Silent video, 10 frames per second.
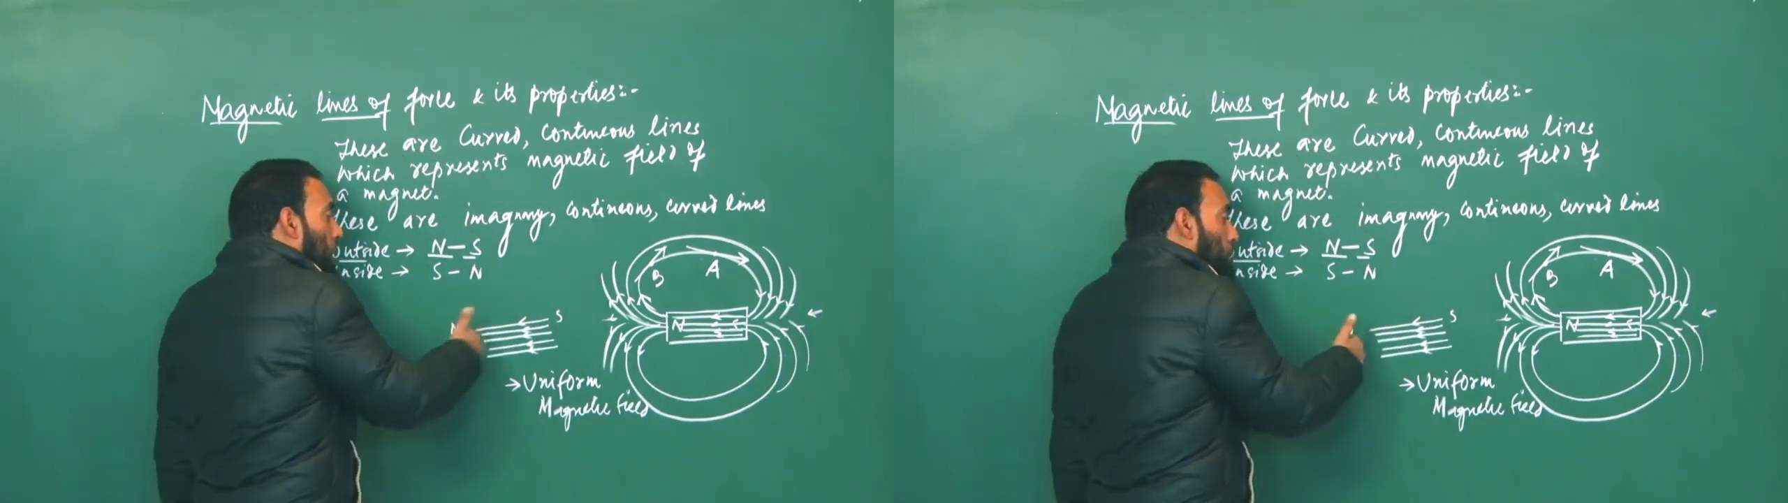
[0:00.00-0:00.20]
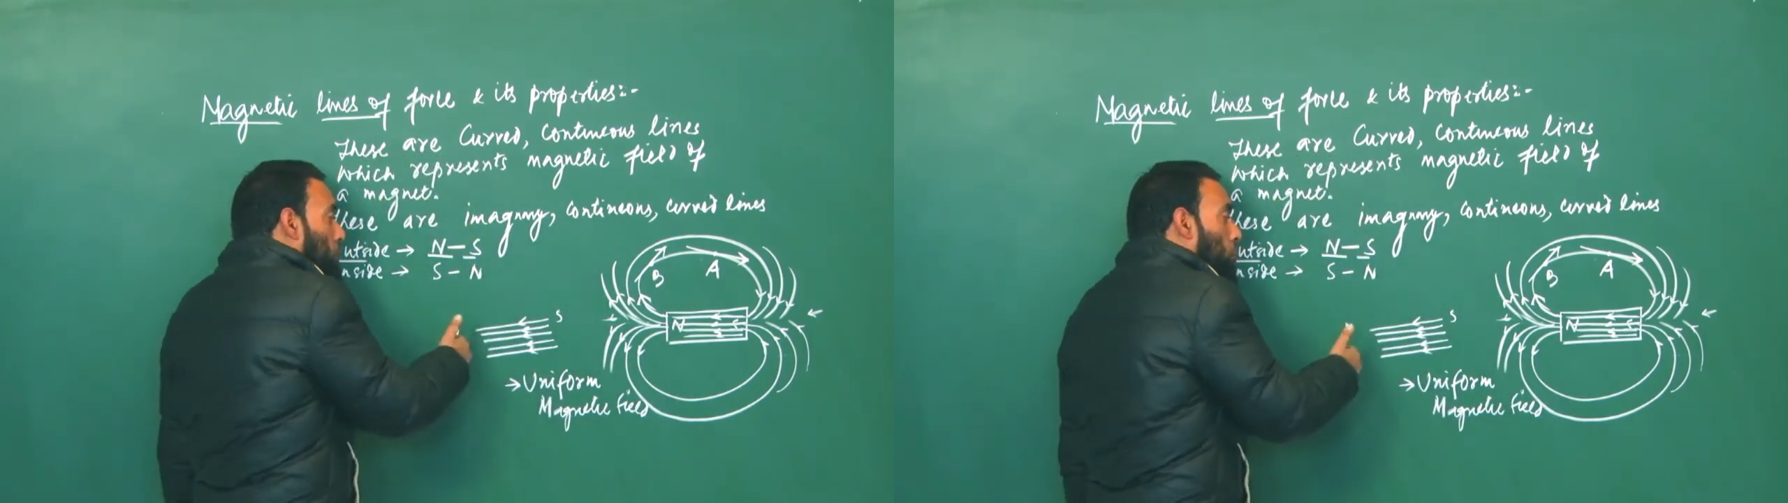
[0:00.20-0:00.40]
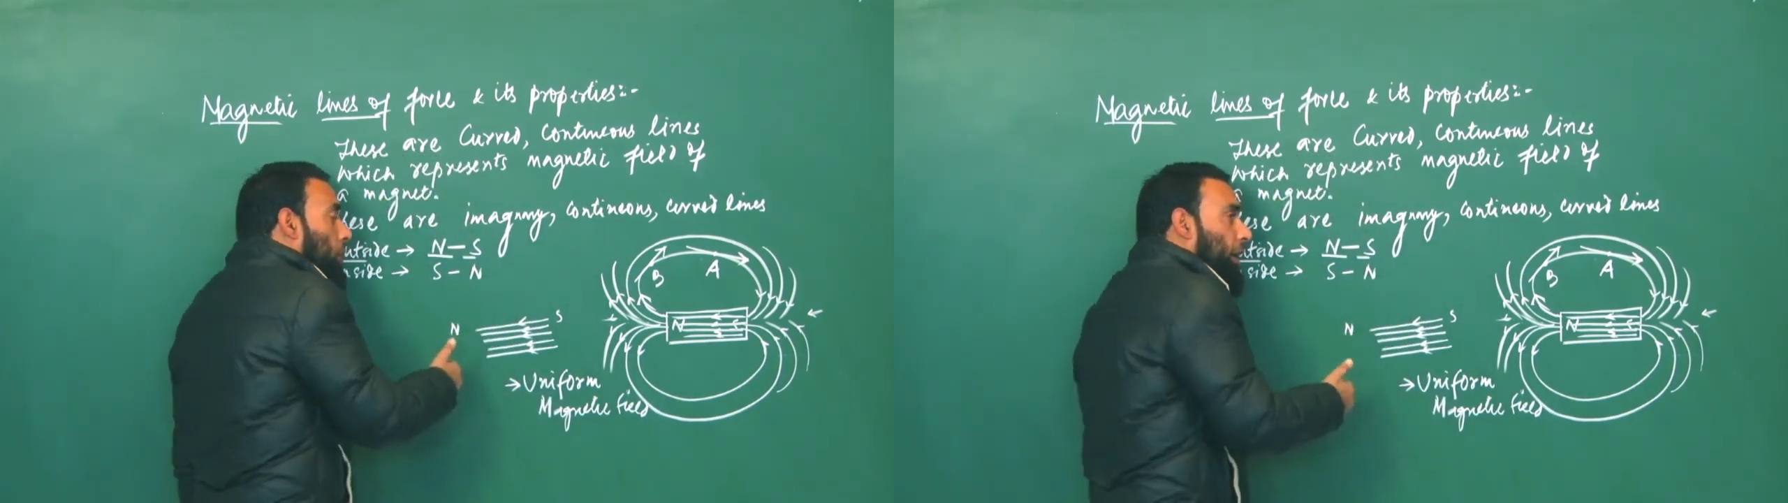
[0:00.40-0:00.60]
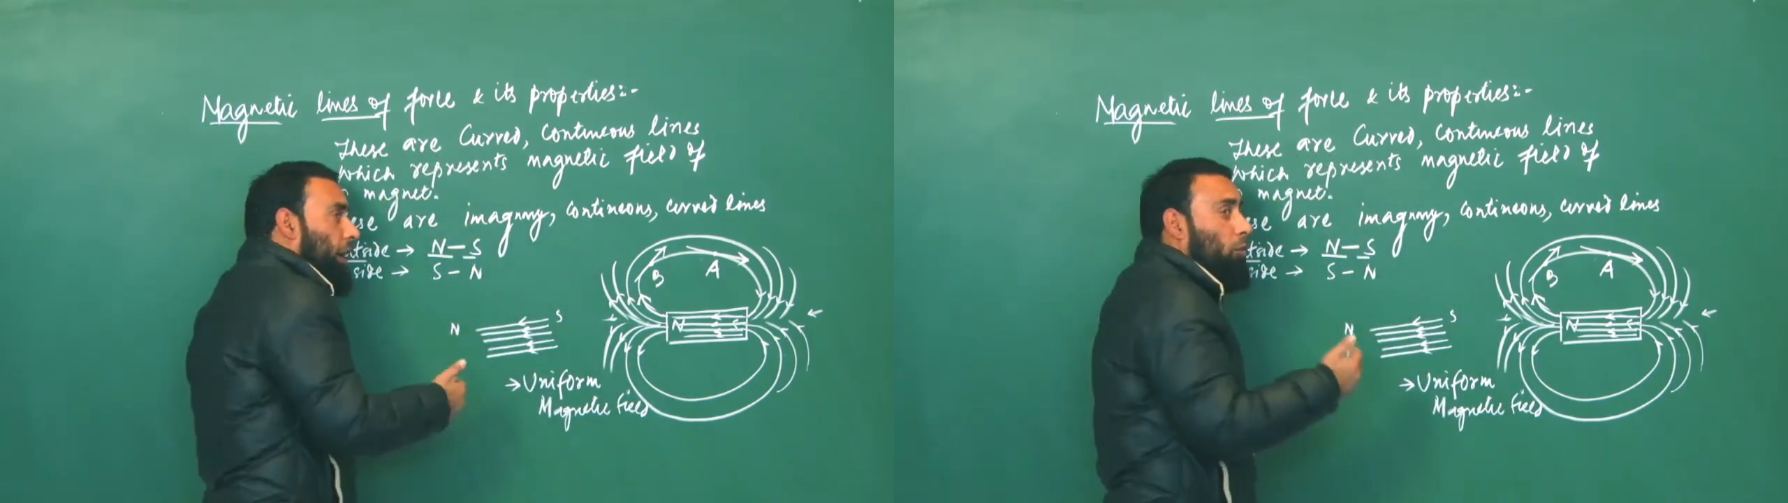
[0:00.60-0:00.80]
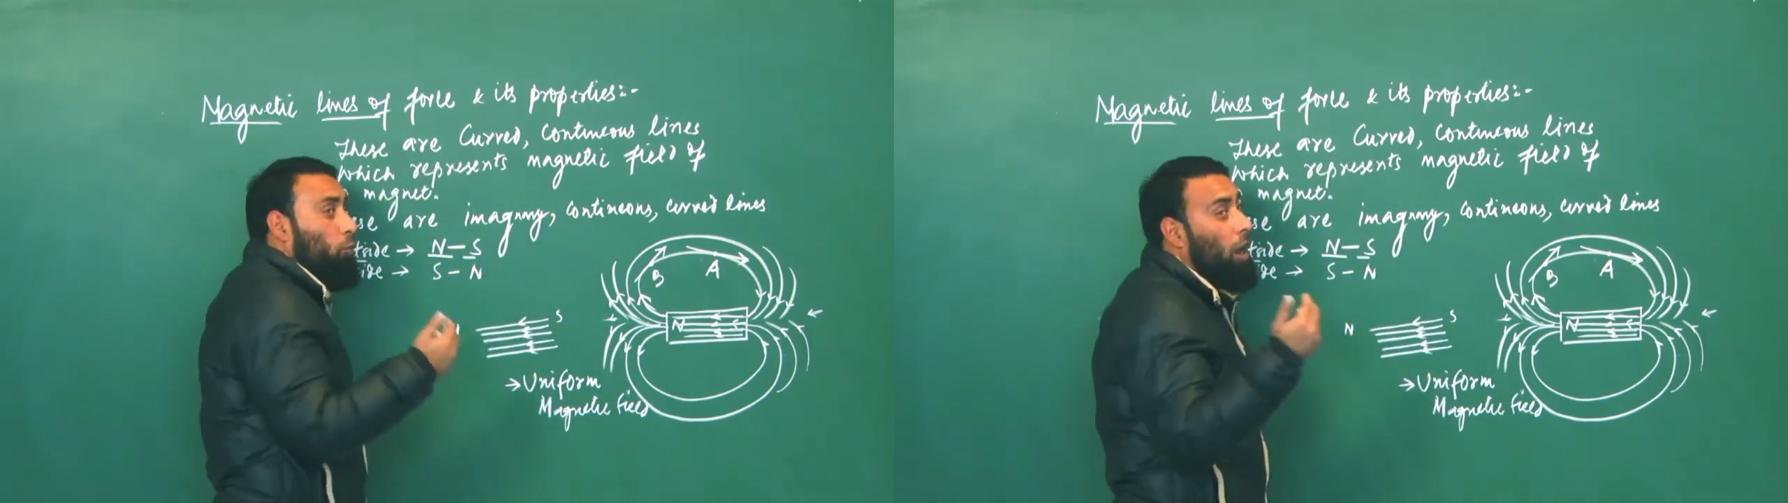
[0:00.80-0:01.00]
moving
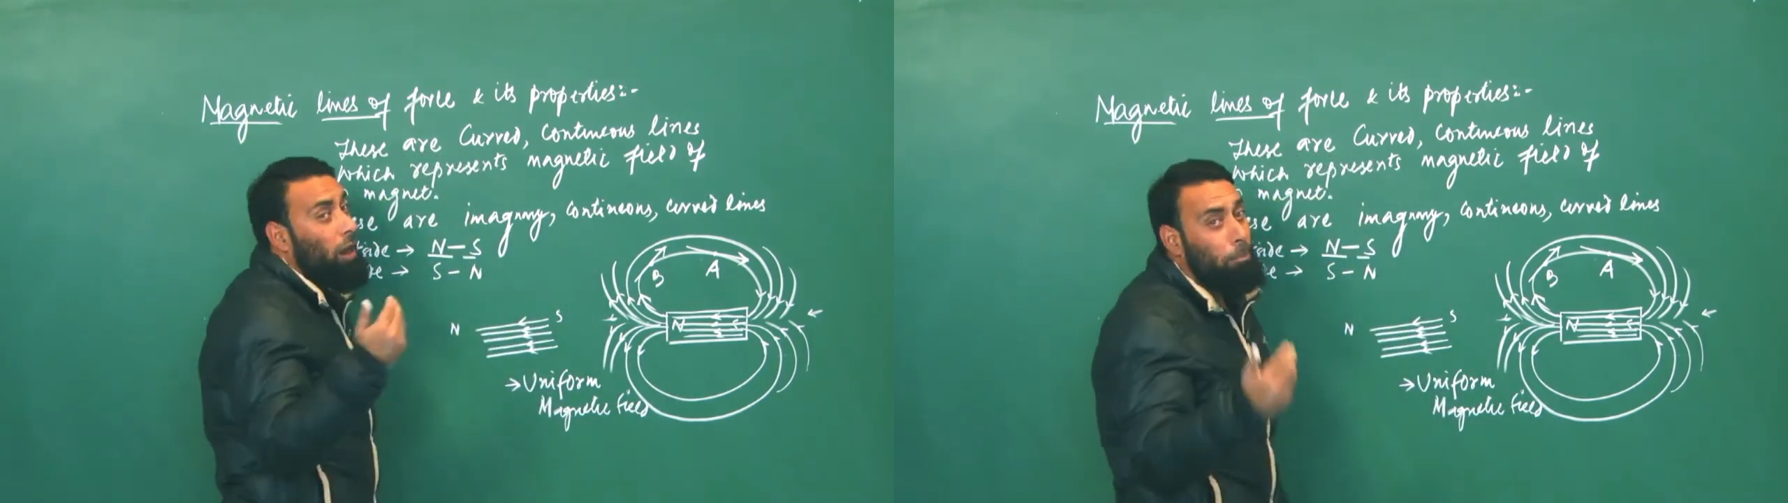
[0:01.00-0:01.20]
in one